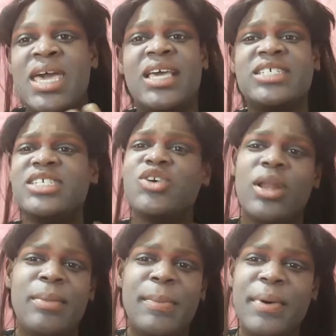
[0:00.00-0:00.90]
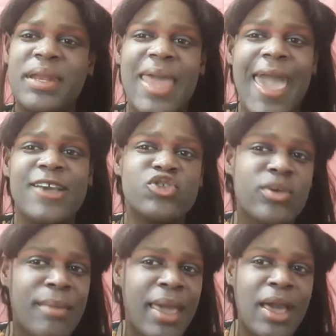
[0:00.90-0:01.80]
It's just going to be putting
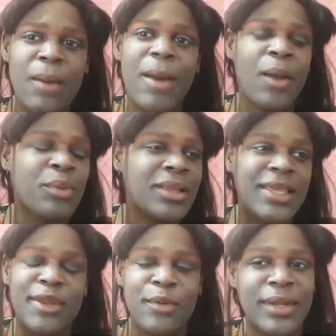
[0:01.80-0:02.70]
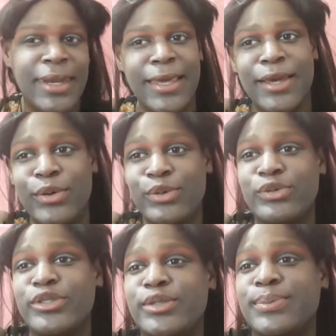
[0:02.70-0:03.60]
extra makeup I really don't need to
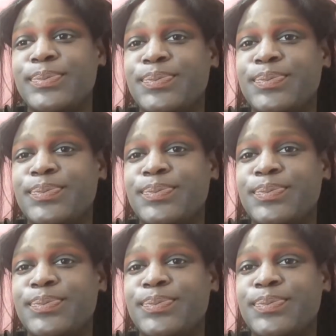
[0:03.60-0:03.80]
use.